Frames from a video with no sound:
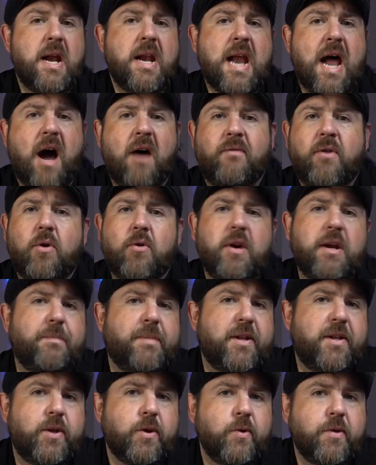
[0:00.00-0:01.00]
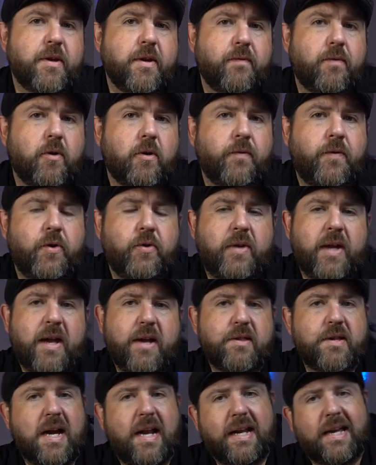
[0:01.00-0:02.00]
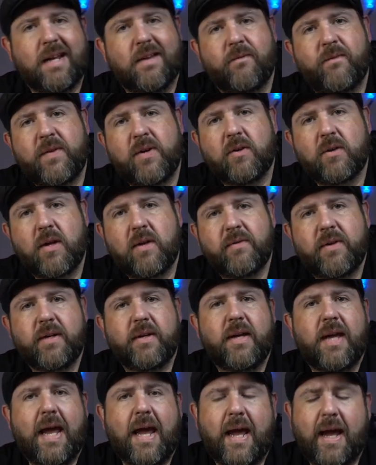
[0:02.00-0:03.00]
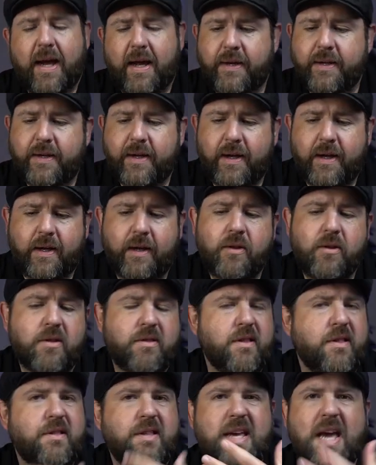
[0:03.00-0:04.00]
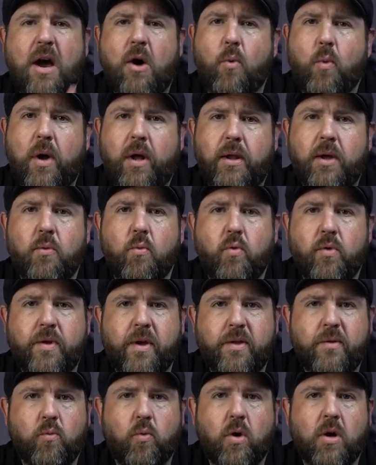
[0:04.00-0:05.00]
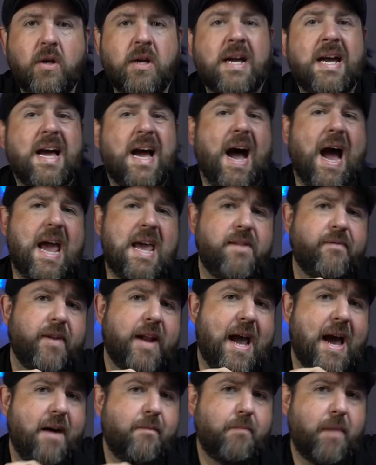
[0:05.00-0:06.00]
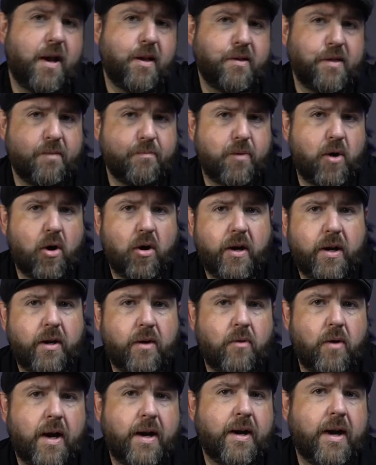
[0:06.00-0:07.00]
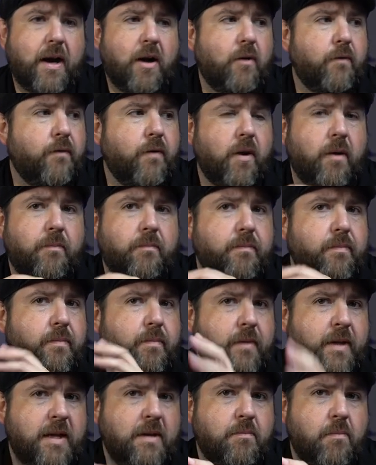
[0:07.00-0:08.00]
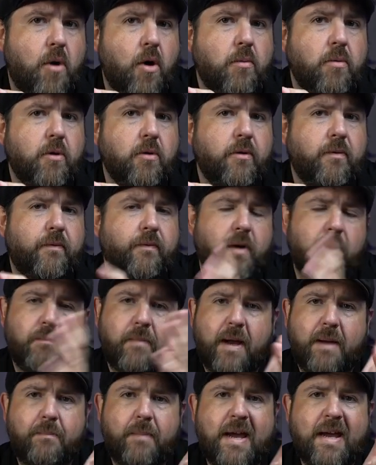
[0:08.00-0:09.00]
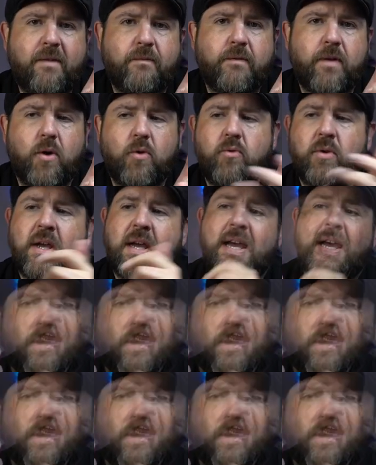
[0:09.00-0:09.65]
Now I've already been using it for a few days, kind of get a feel of it and uh, just to see how well it does work. I even have my SIM card in it right now from T-Mobile from my main phone.